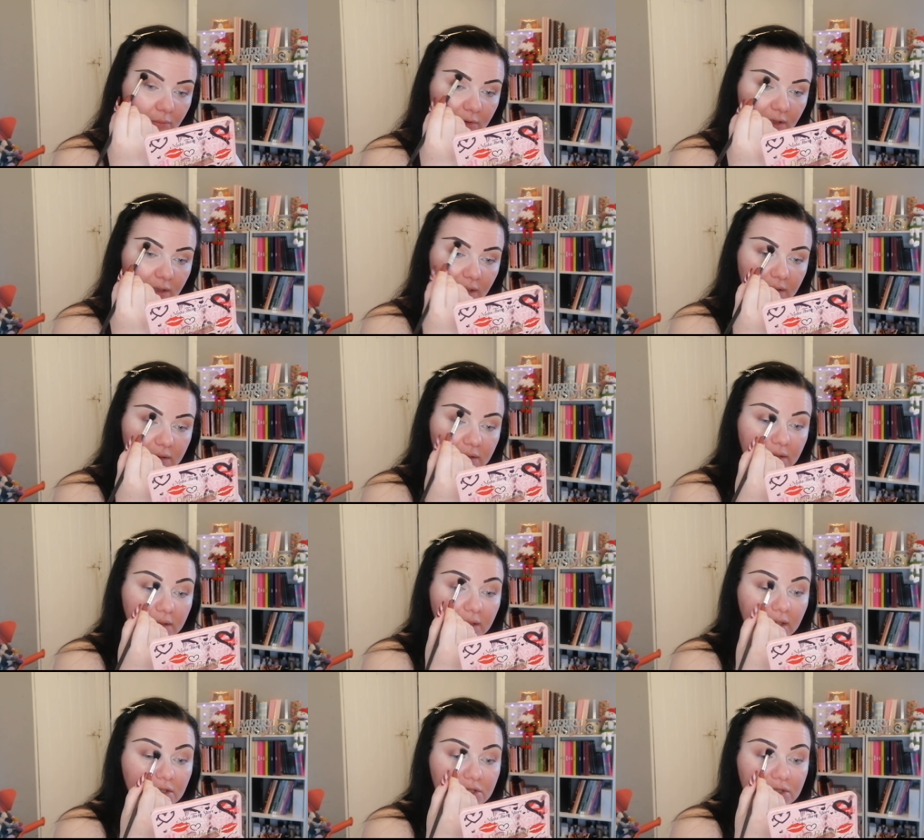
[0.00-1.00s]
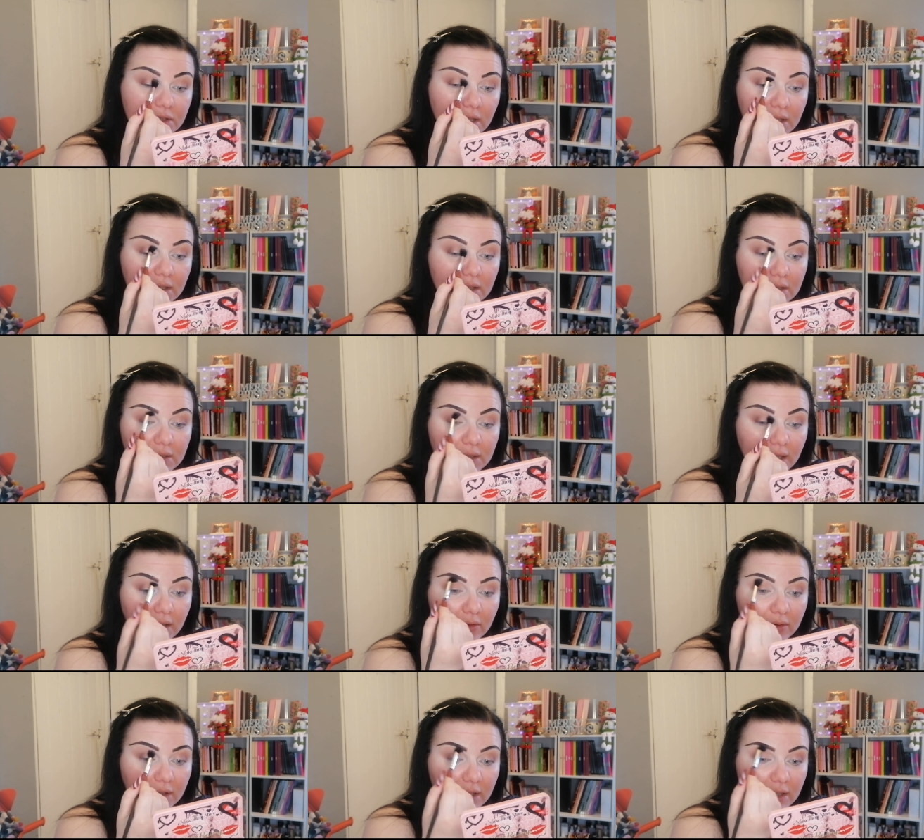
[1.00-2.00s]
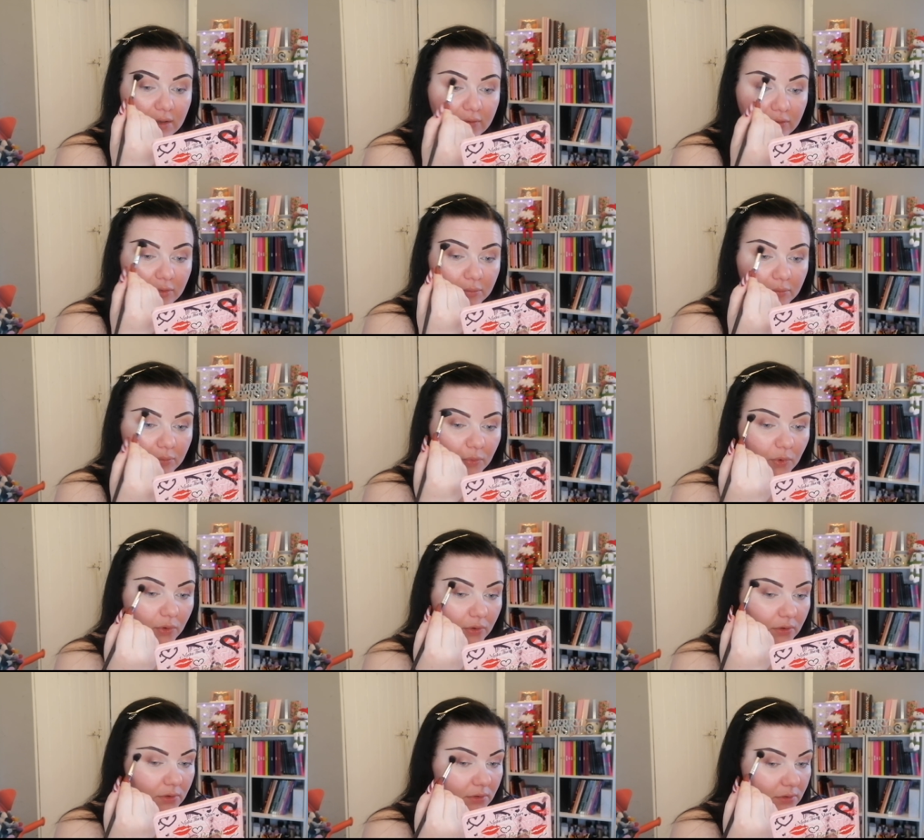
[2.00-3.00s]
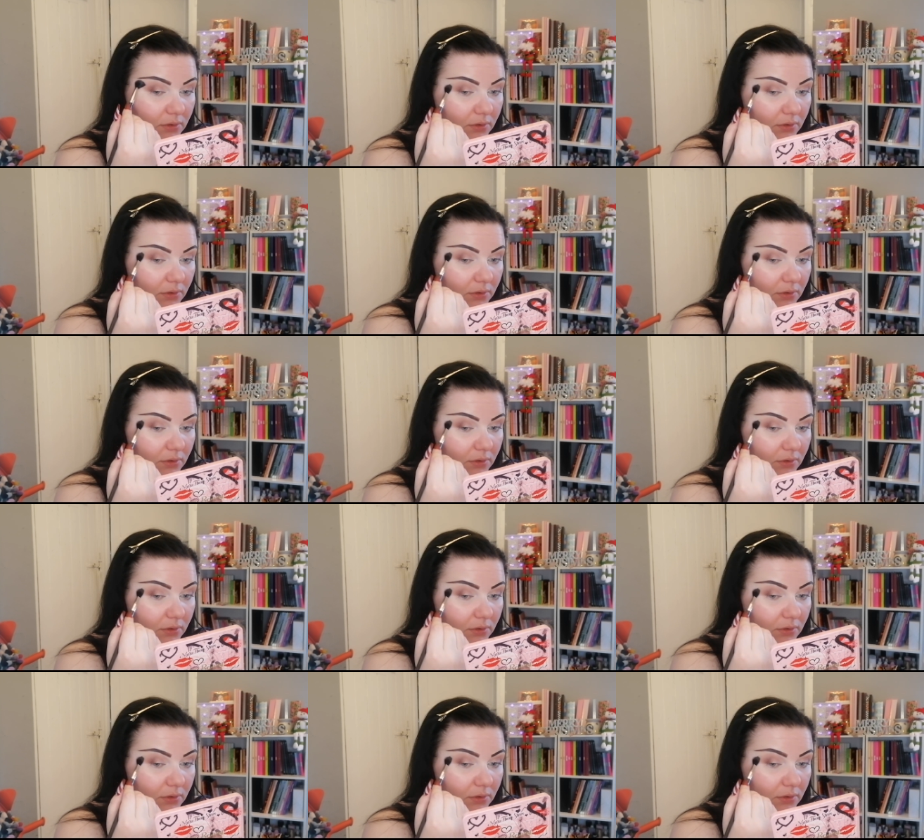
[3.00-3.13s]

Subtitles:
Blending that shade out even more.